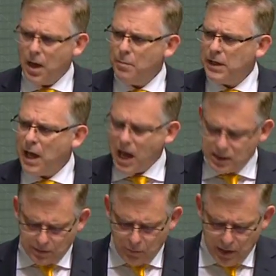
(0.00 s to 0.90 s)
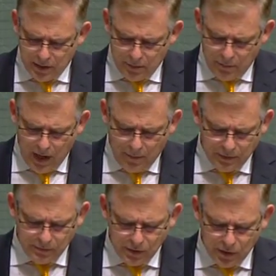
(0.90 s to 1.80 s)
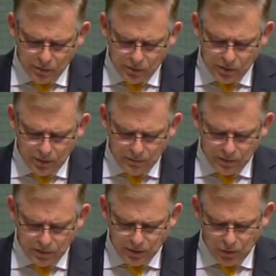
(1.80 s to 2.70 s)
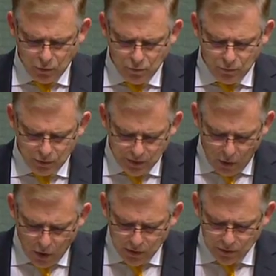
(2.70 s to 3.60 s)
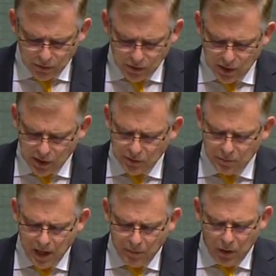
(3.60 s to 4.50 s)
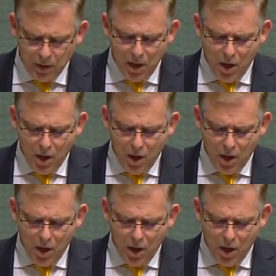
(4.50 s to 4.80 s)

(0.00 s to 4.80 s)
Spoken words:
are being asked by the Department of Social Services to respond to a discussion paper